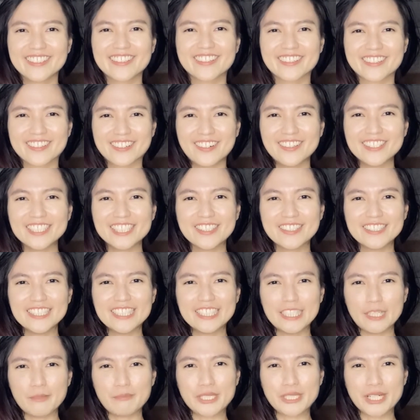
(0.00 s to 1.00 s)
Rose
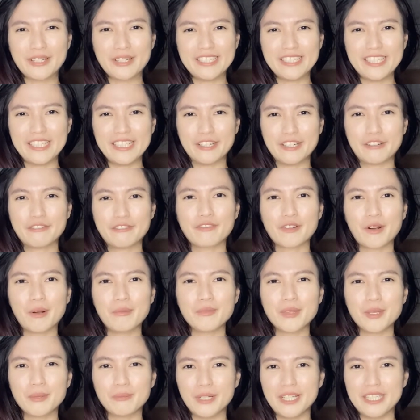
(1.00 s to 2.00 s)
Concepcion here
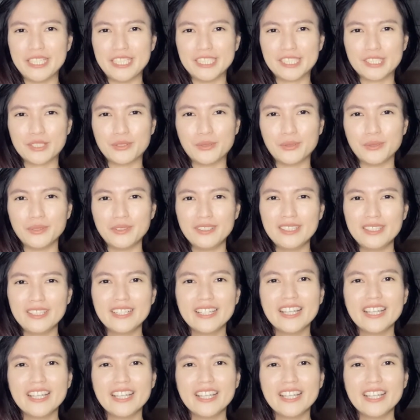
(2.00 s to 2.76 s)
from the Money School.